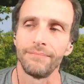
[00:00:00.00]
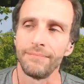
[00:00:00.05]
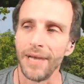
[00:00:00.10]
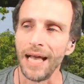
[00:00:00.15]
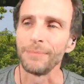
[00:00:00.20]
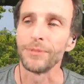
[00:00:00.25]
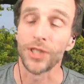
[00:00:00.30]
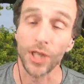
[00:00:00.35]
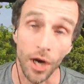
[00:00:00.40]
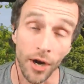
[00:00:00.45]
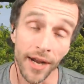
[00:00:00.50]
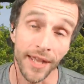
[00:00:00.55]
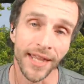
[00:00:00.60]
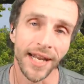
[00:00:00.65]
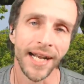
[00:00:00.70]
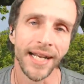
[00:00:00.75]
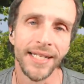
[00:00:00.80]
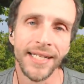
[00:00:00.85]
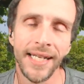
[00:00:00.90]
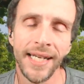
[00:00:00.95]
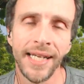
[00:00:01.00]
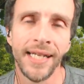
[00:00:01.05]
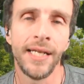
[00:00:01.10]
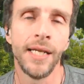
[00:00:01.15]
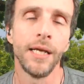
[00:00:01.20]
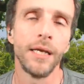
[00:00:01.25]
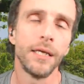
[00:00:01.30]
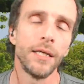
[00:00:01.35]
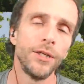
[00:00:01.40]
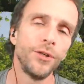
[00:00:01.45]
I'm sorry that I did.
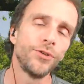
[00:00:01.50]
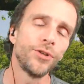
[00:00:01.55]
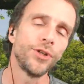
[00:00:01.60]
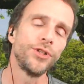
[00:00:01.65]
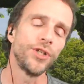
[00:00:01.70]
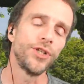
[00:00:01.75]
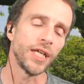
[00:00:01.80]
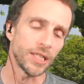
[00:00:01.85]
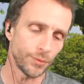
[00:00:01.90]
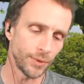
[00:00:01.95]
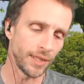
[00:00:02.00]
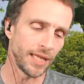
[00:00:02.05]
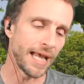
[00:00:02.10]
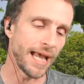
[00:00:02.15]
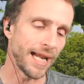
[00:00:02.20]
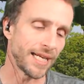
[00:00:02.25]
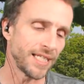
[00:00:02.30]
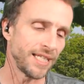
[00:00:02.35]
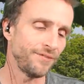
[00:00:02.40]
You should just relax.